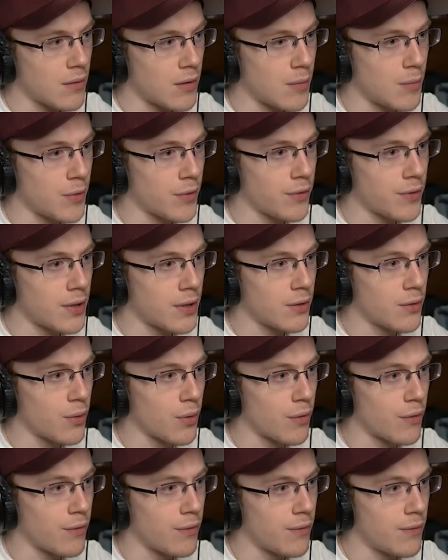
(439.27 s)
Almost on
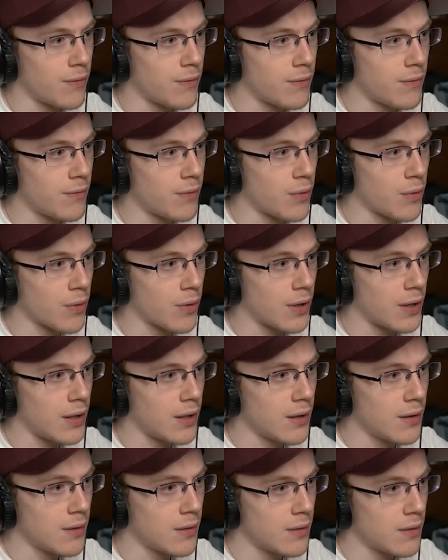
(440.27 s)
door 40.